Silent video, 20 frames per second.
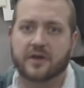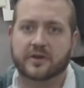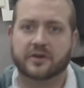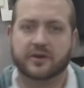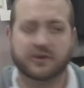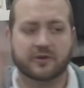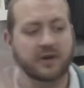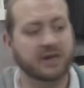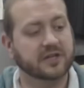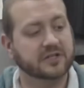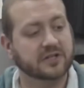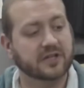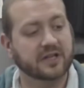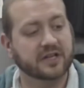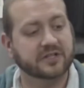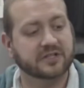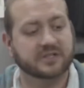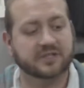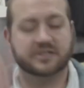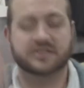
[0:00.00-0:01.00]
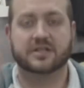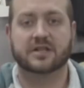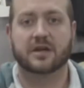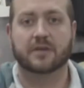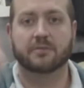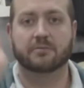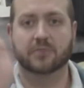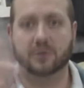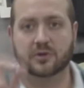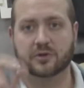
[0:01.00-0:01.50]
congratulations,
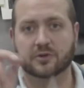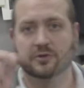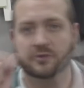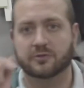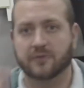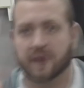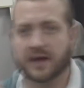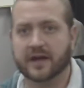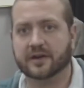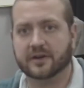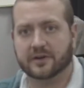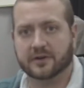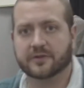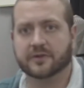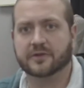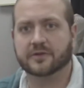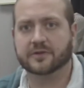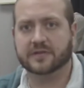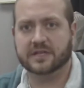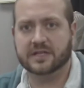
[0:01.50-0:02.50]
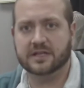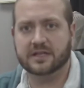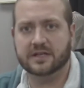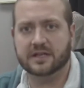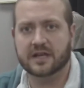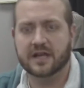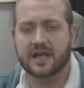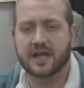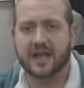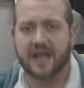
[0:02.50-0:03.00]

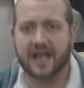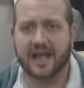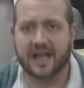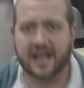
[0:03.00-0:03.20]
BlueRagger13.